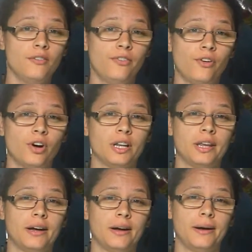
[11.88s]
for
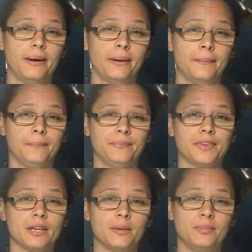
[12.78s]
the um,
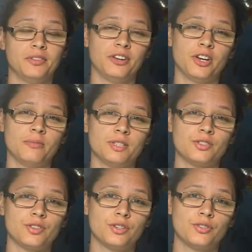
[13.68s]
Perfect
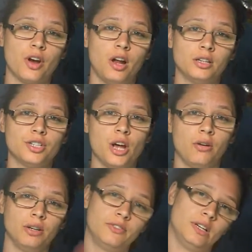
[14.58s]
Chemistry trilogy.
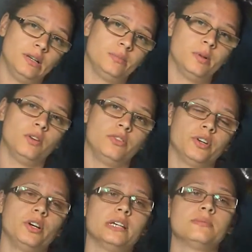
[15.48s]
I'll leave the link below for
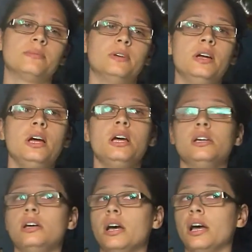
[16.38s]
you guys.
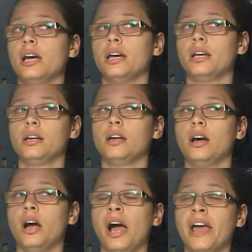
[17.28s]
And
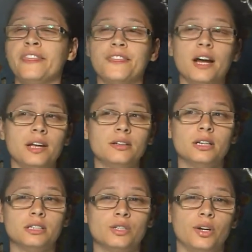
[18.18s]
I thought it
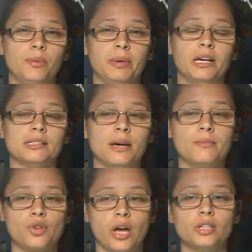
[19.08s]
is good because
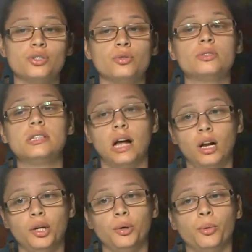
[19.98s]
I'm trying to
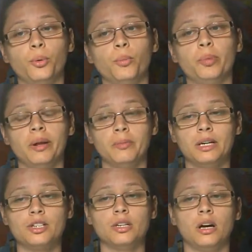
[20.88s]
tell you pretty
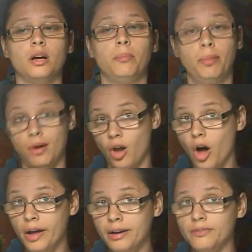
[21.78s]
much the
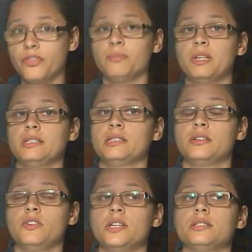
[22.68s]
plot from this
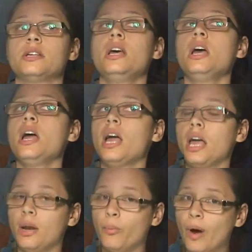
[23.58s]
series
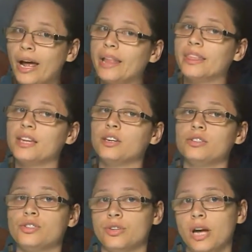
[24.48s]
and why I think
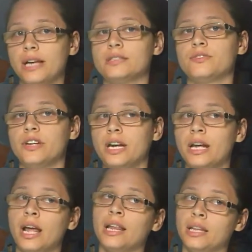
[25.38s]
you should guys read
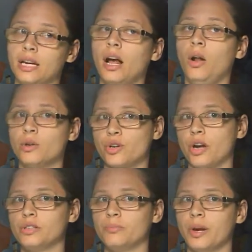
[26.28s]
it, and then I'll
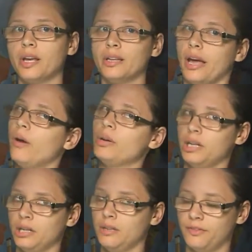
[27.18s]
try to break it down
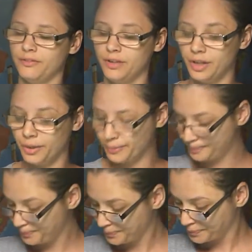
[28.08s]
in a different video.
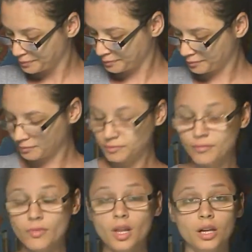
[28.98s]

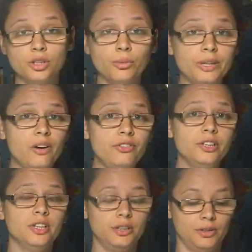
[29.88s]
So without
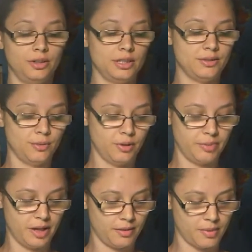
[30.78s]
further ado, this will
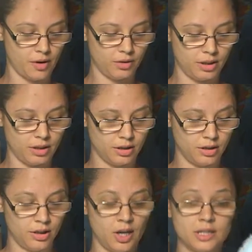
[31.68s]
be about
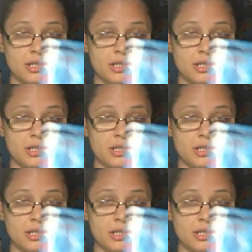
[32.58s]
the Lux